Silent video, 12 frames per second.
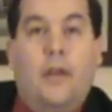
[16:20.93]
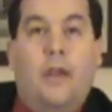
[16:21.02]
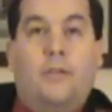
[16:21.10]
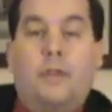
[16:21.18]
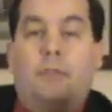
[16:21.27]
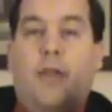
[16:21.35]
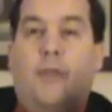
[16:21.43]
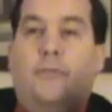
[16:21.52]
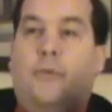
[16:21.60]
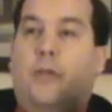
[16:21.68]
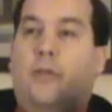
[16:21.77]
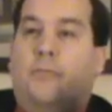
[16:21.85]
Uh,
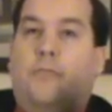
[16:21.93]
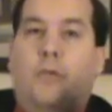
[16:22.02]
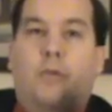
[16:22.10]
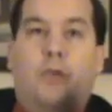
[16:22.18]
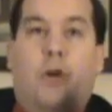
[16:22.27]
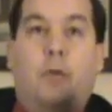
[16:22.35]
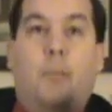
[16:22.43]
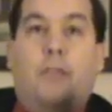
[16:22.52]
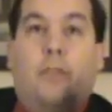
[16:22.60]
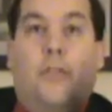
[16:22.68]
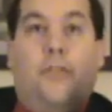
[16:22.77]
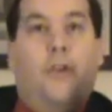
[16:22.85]
sometimes we, folks talk
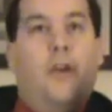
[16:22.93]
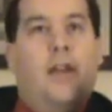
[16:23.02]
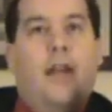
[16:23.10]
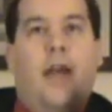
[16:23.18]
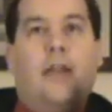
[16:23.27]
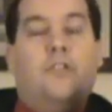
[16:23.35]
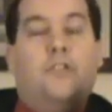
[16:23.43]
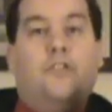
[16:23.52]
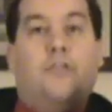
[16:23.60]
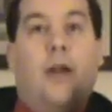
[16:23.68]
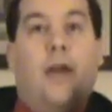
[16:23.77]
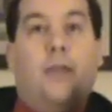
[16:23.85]
about the 39
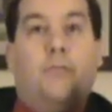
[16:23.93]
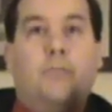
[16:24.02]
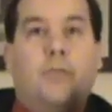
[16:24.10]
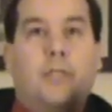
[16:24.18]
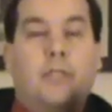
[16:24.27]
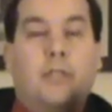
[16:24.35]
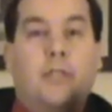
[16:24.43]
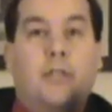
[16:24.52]
stripes.